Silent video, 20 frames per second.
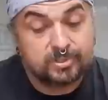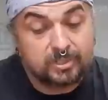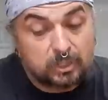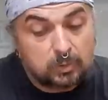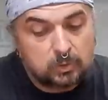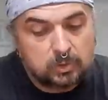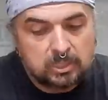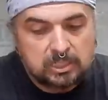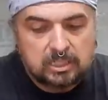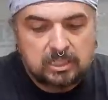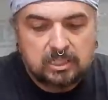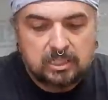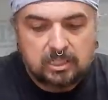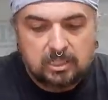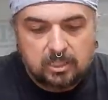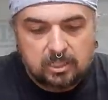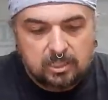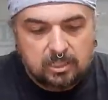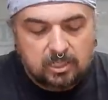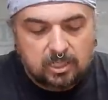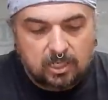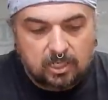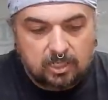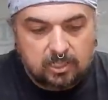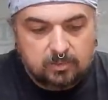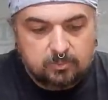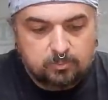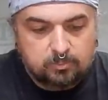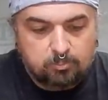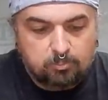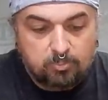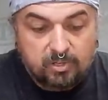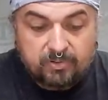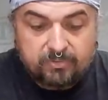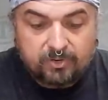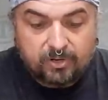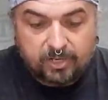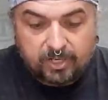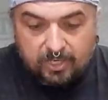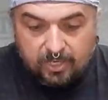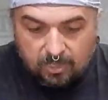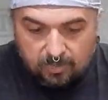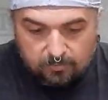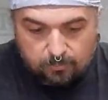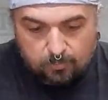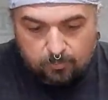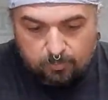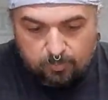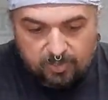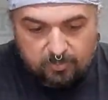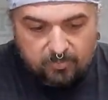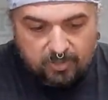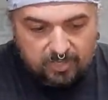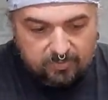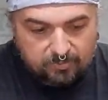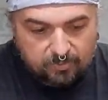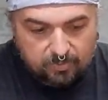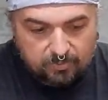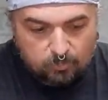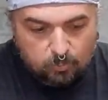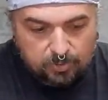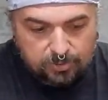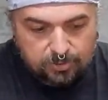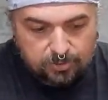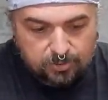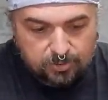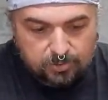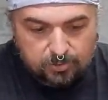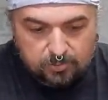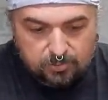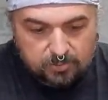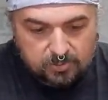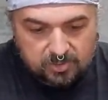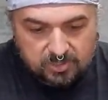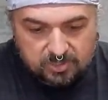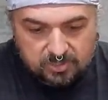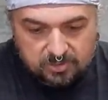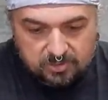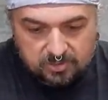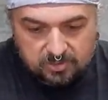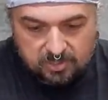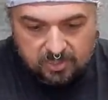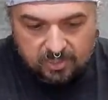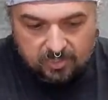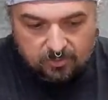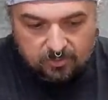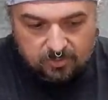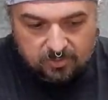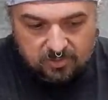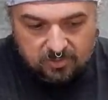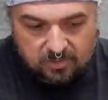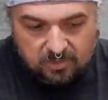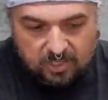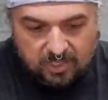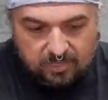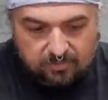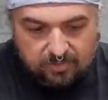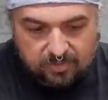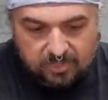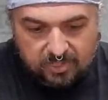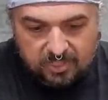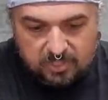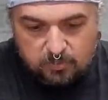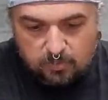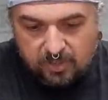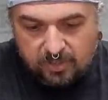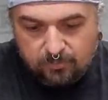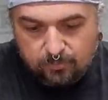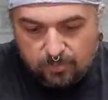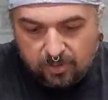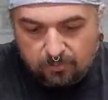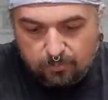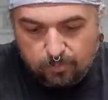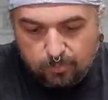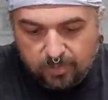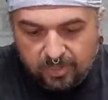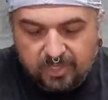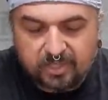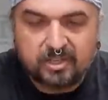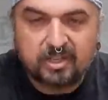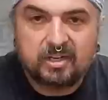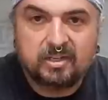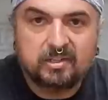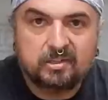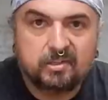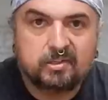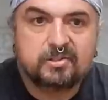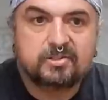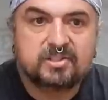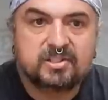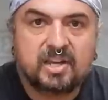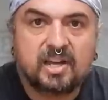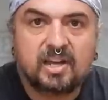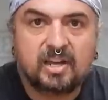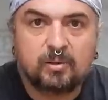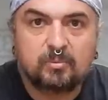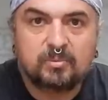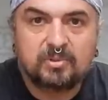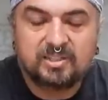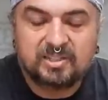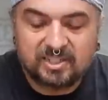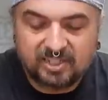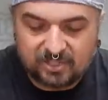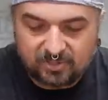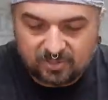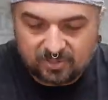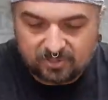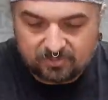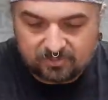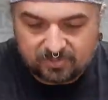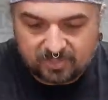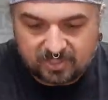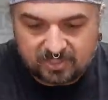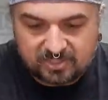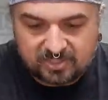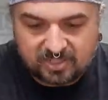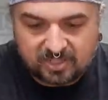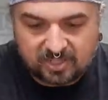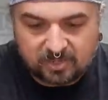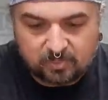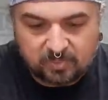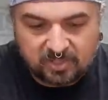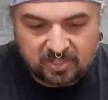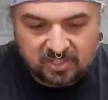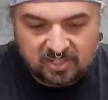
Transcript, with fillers: So be very careful, be mindful of what you do. You know, not everything's made for everybody. There's time, you know, they'll find time.